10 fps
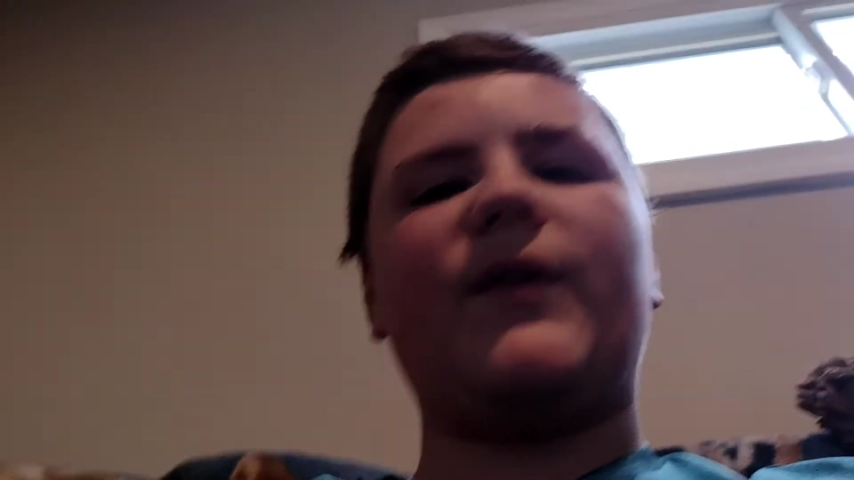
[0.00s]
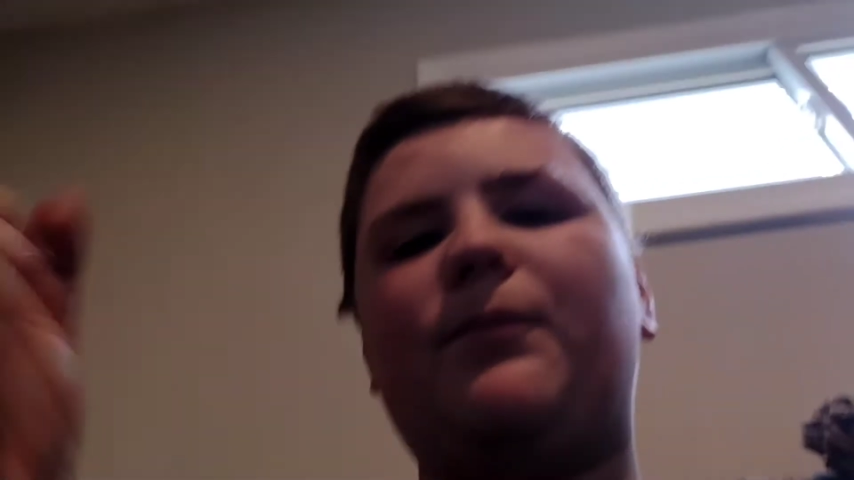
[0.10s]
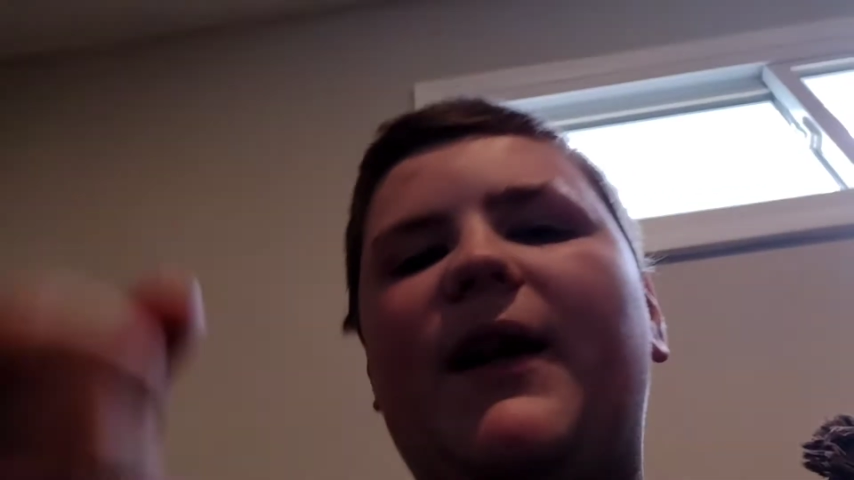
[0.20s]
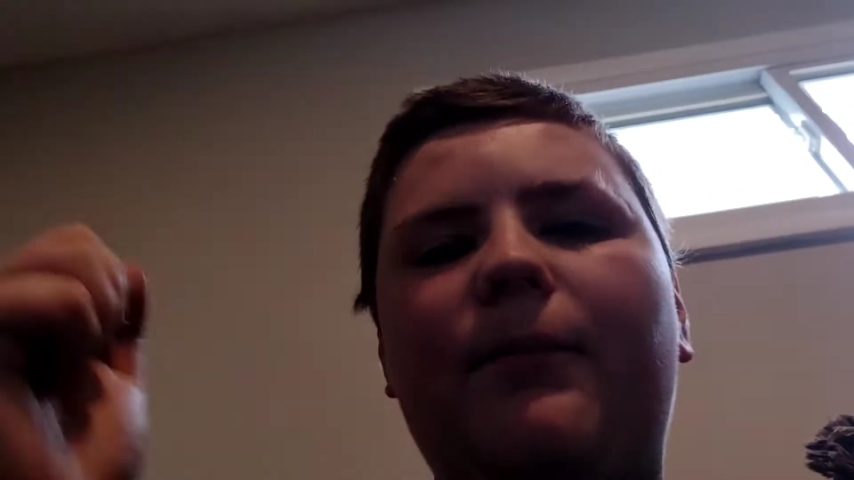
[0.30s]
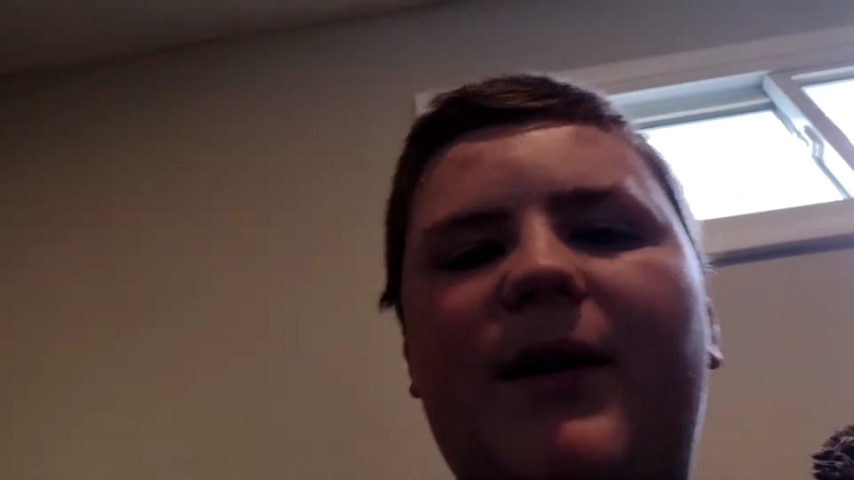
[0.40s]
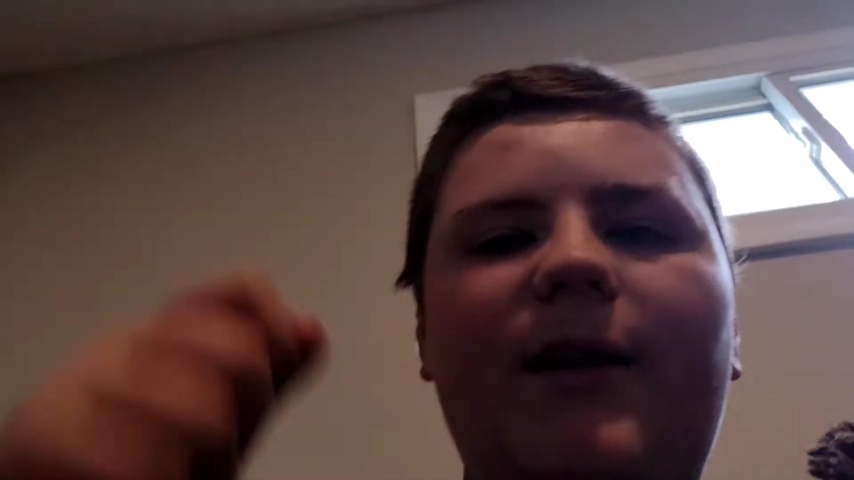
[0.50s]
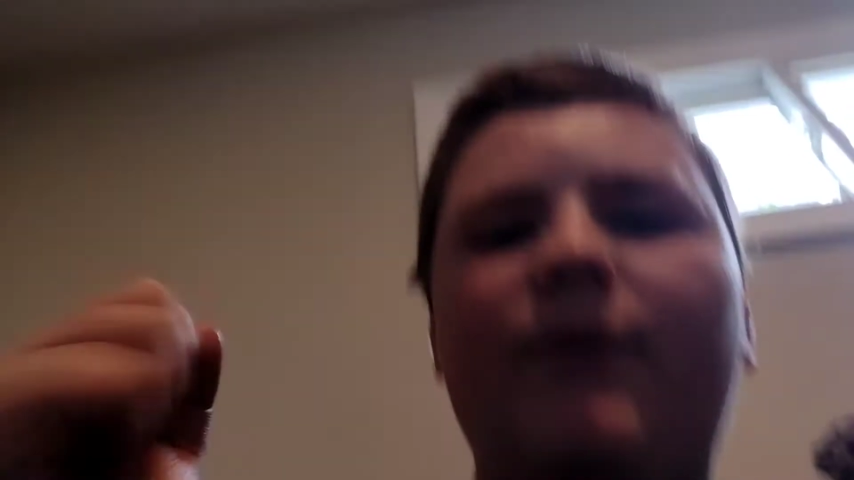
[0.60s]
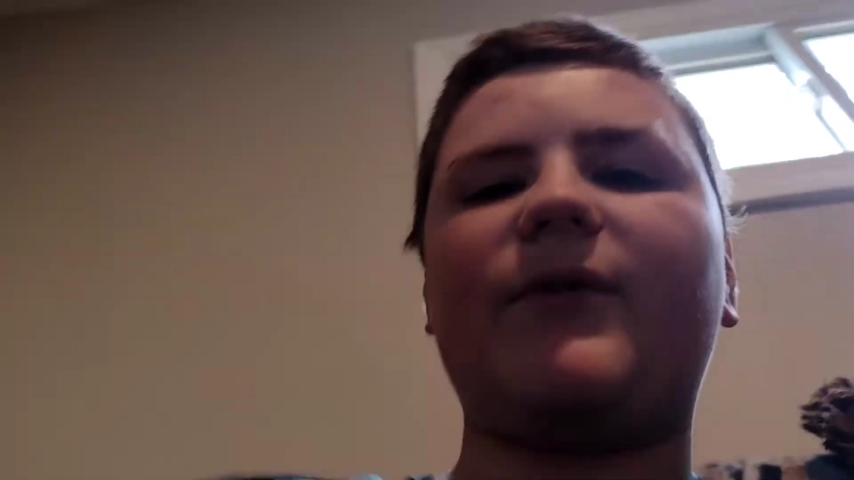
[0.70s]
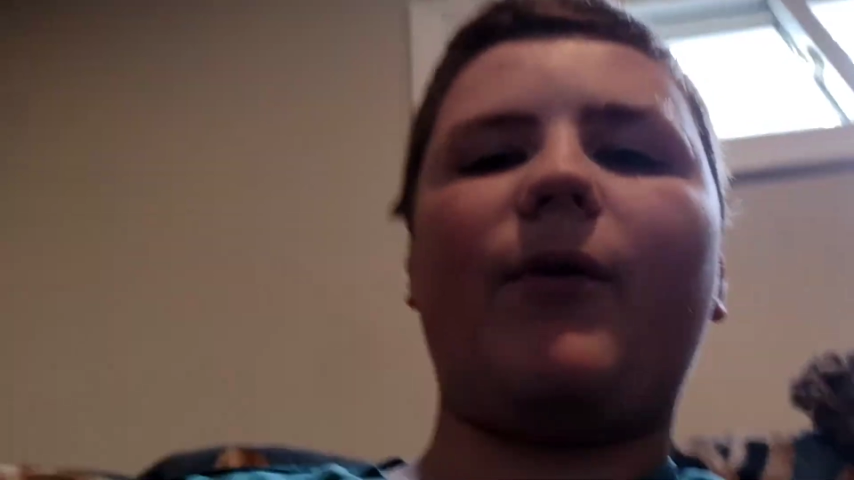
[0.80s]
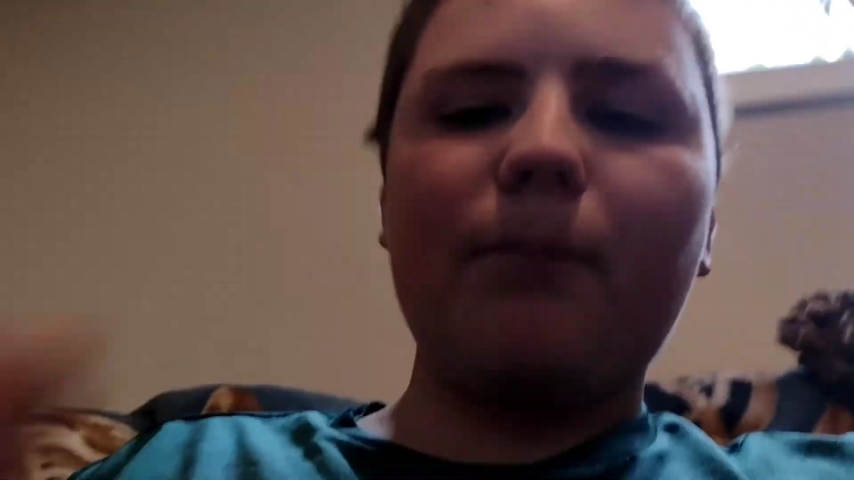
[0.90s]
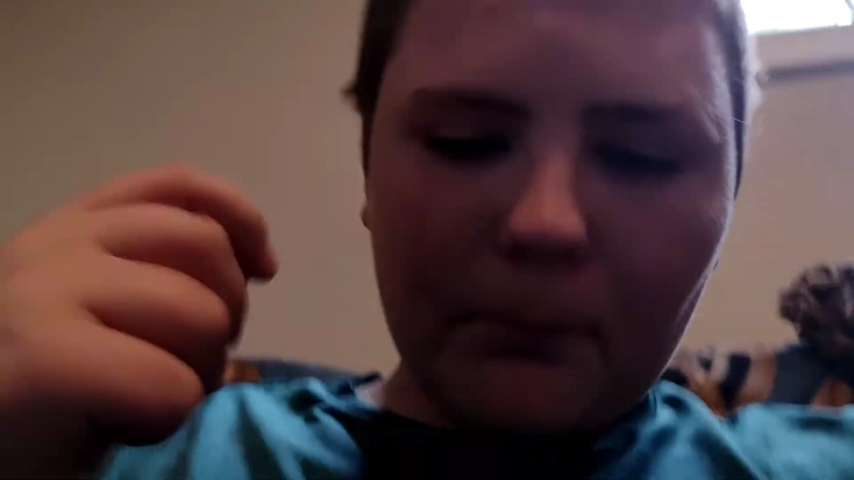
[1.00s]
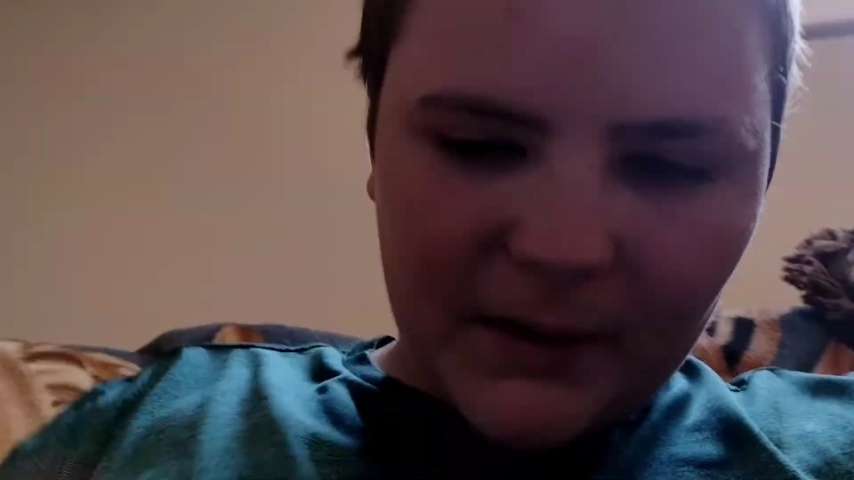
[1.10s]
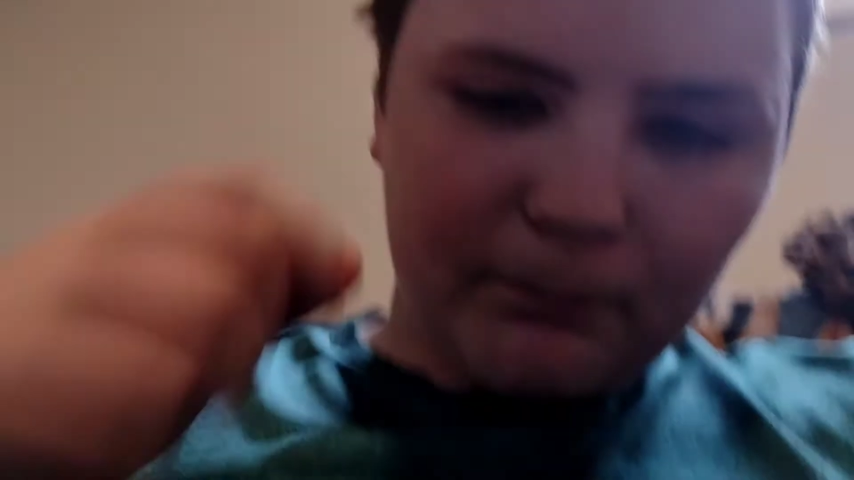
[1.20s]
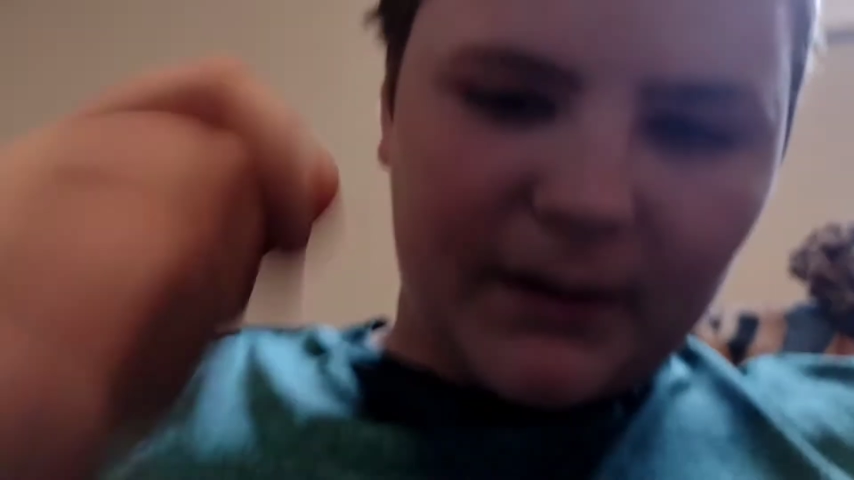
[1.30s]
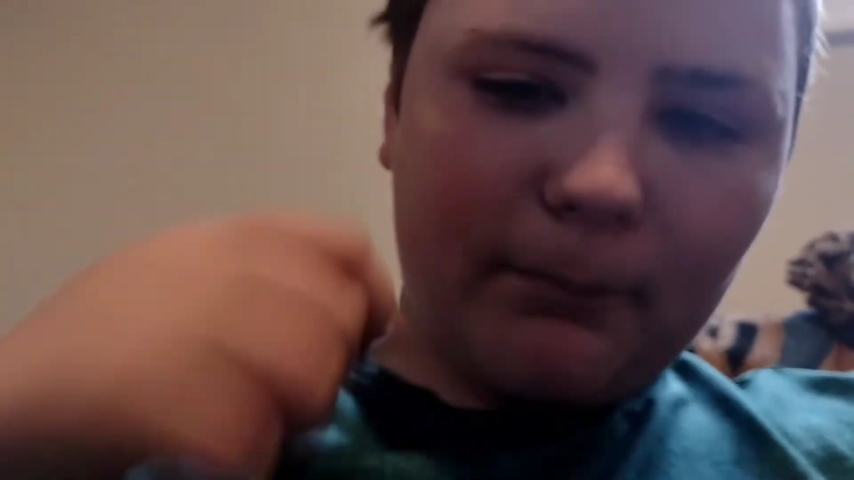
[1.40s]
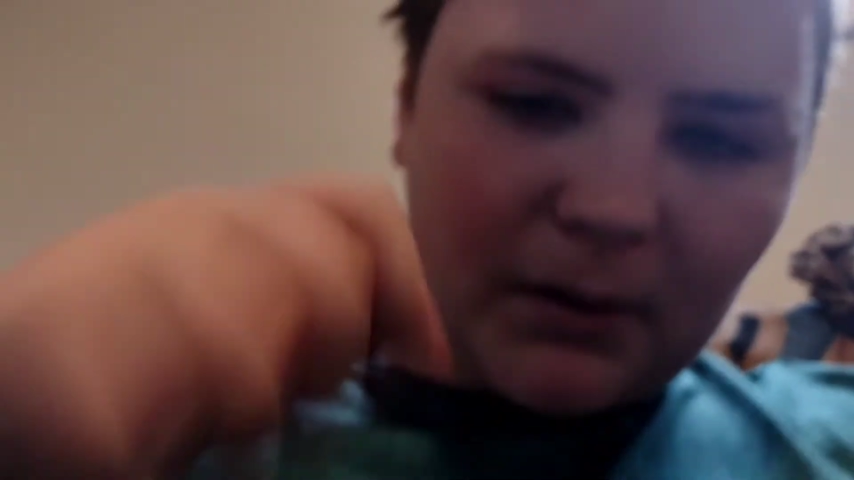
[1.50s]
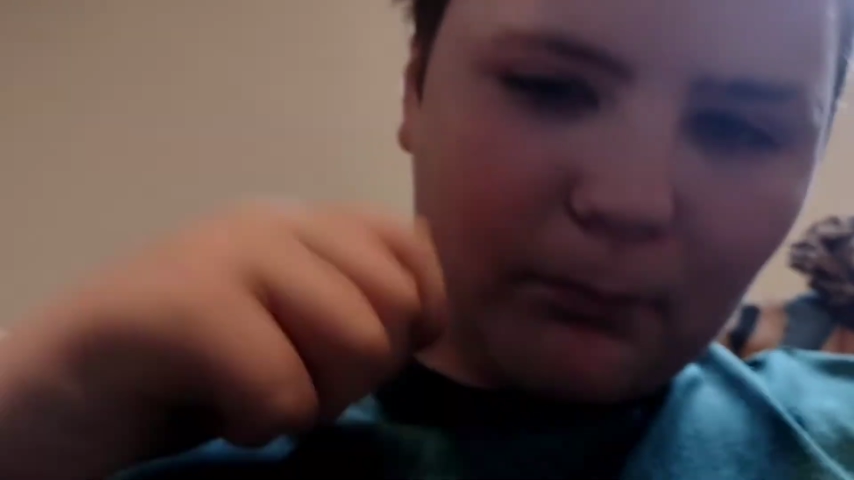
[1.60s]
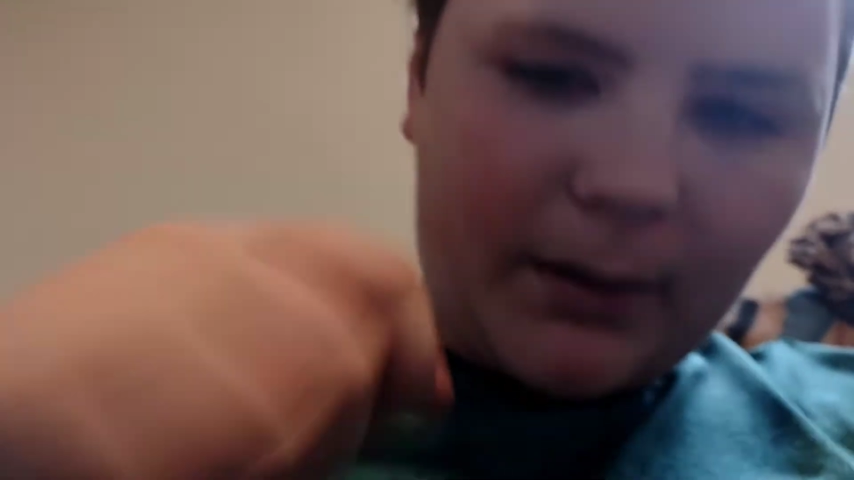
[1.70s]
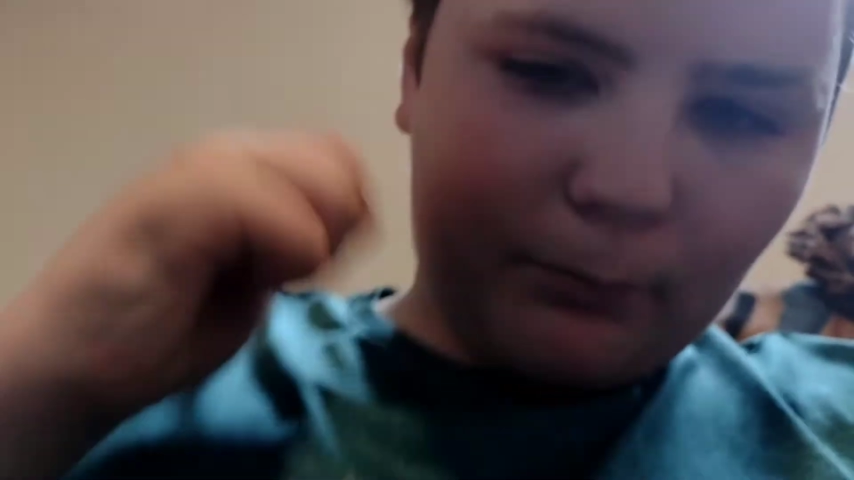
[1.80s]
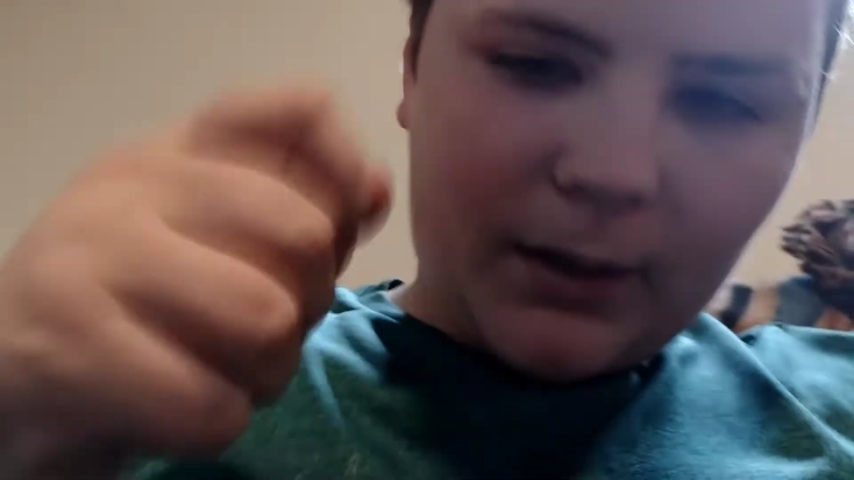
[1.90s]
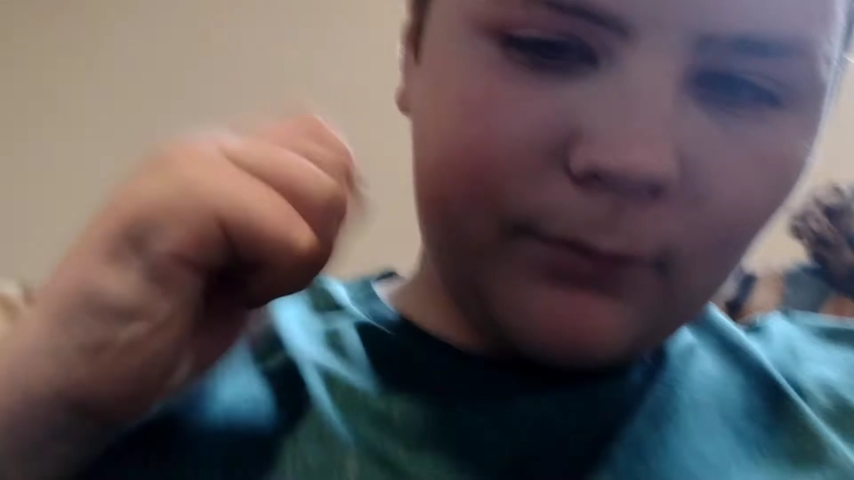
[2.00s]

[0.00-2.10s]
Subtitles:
was ping, ping. It was going bing, bing, bing, bing,